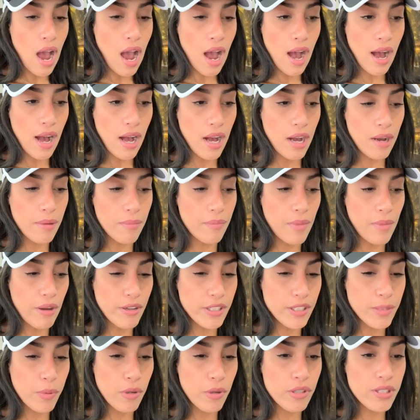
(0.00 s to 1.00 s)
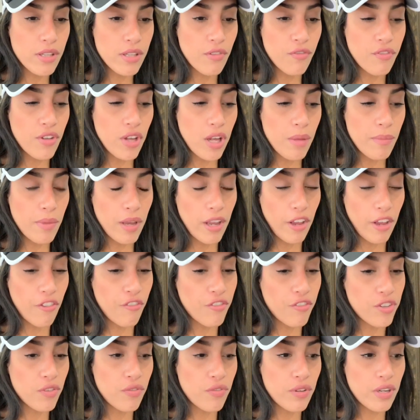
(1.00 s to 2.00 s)
I was supposed to film a
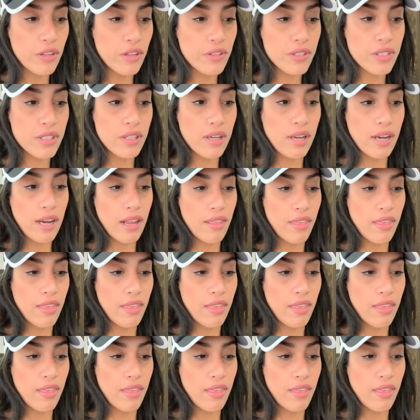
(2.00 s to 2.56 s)
few videos today.